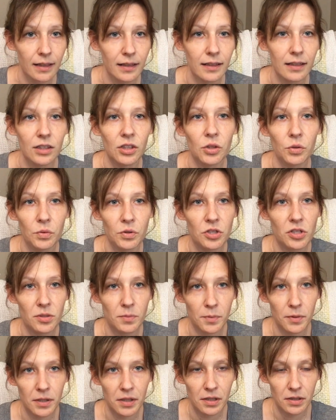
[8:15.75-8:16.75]
Like you would
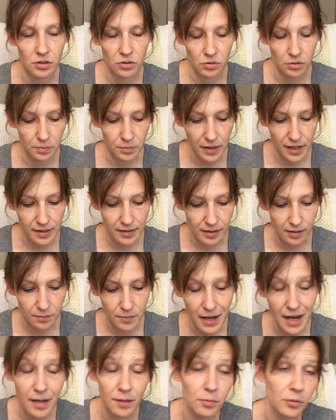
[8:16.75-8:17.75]
just put it into a plastic
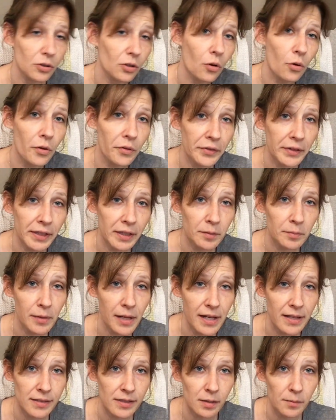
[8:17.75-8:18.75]
bag, put the whole thing in a
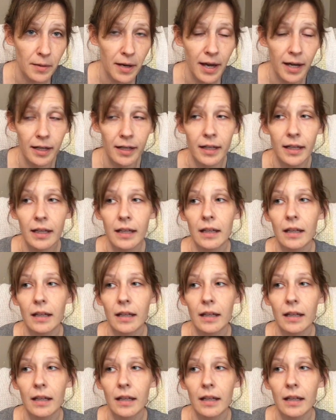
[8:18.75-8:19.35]
plastic bag,